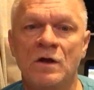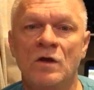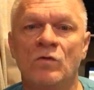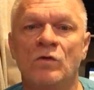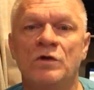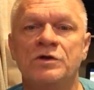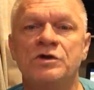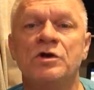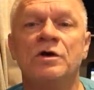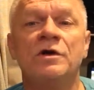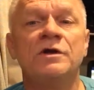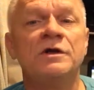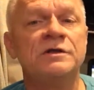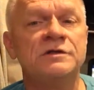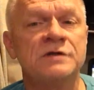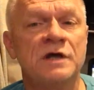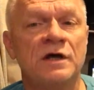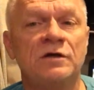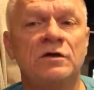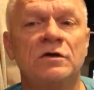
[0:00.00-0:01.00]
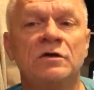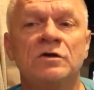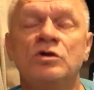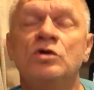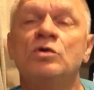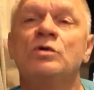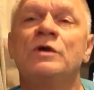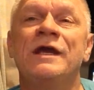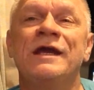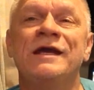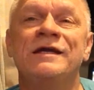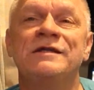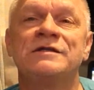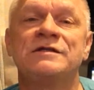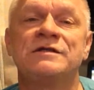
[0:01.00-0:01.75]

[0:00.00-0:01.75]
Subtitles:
When you're in the tunnel, you can't